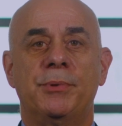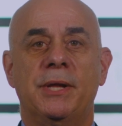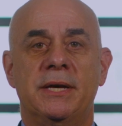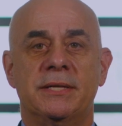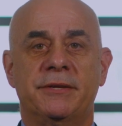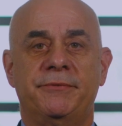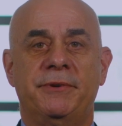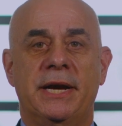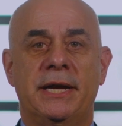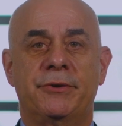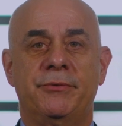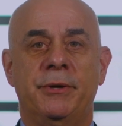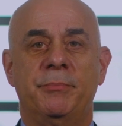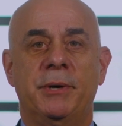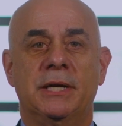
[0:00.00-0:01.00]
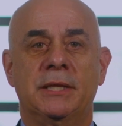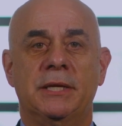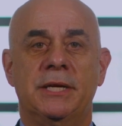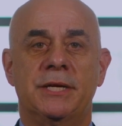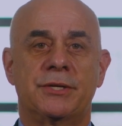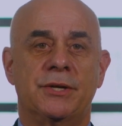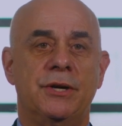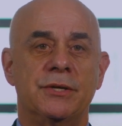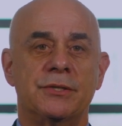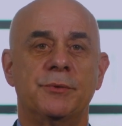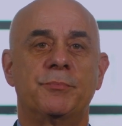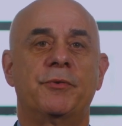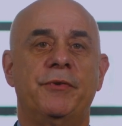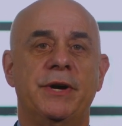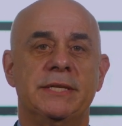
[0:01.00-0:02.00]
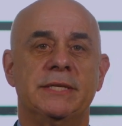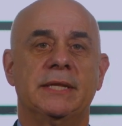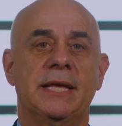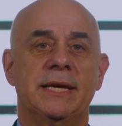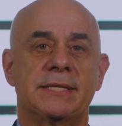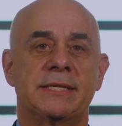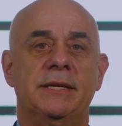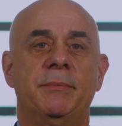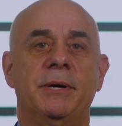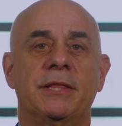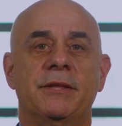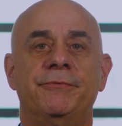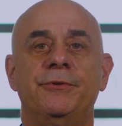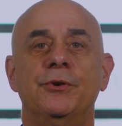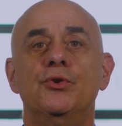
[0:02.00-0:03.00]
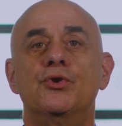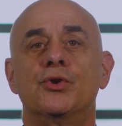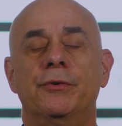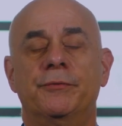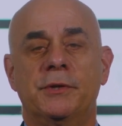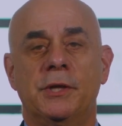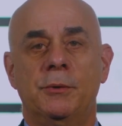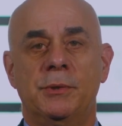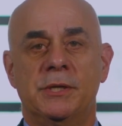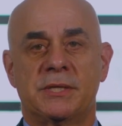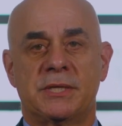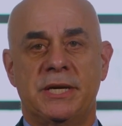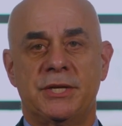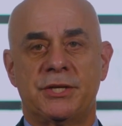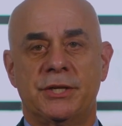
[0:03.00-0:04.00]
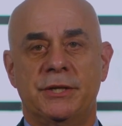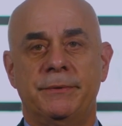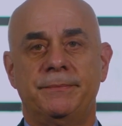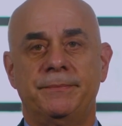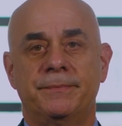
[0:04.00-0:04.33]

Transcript: Plaza factory in Bangladesh also provides a lesson about the future of globalization.